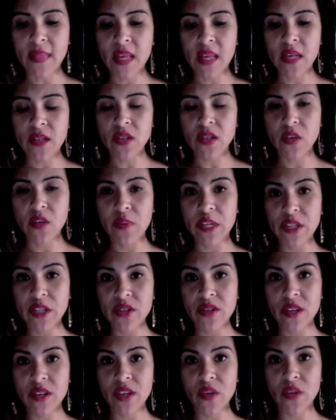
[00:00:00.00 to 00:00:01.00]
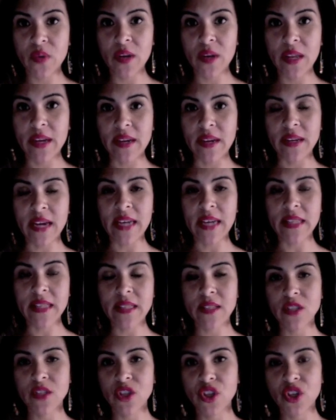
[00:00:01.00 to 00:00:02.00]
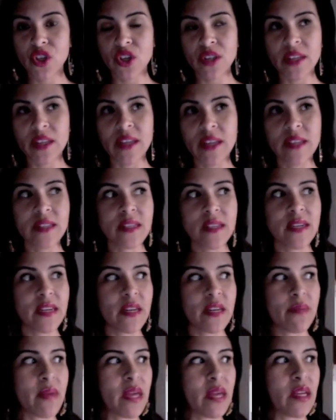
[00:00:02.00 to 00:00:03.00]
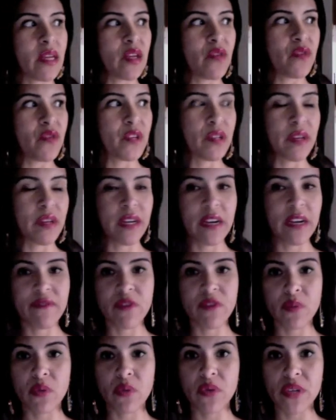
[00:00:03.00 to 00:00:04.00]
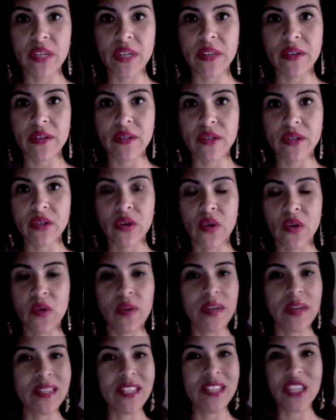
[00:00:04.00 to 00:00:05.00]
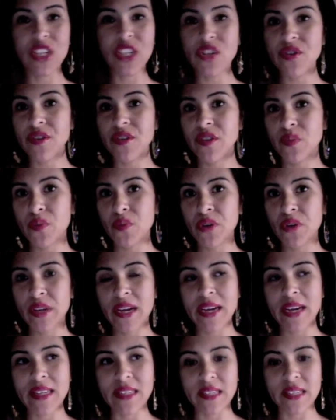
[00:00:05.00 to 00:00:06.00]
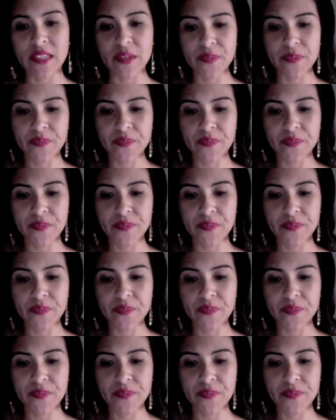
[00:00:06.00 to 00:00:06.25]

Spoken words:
So make sure that you wear like a nice shirt that isn't going to make you feel uncomfortable either. So a t-shirt is pretty ideal.